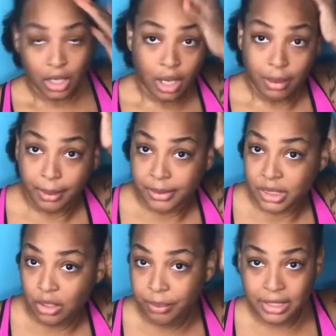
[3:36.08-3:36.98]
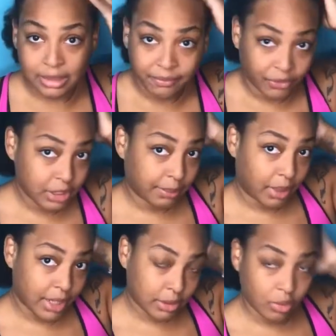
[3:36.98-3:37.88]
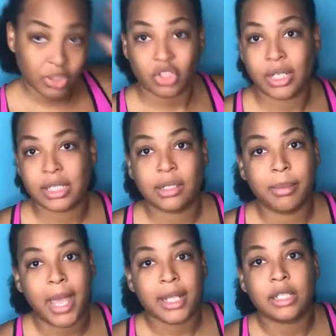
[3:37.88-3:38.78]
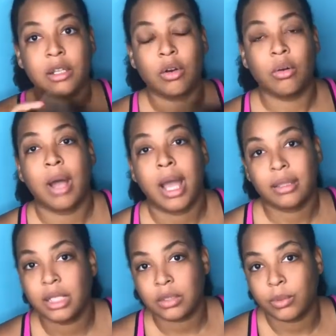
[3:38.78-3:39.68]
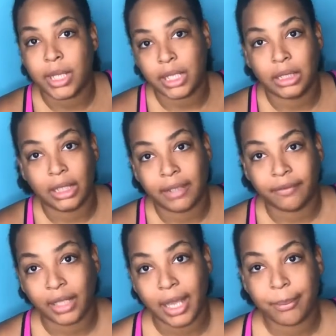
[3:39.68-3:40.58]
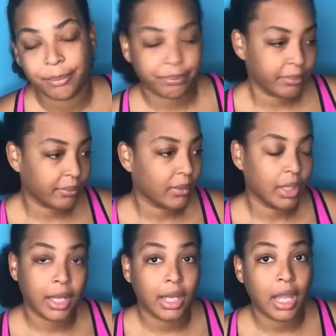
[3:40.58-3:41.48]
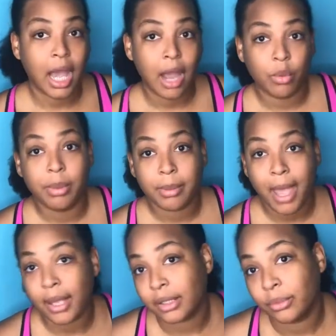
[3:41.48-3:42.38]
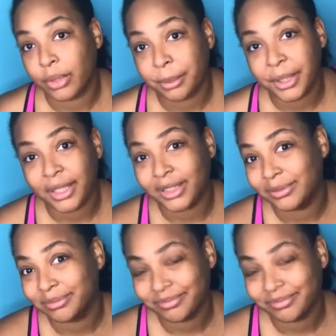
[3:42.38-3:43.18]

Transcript: I'm just going to put some French braids going straight to the back so this wig can lay flat. And I will be back when I'm done.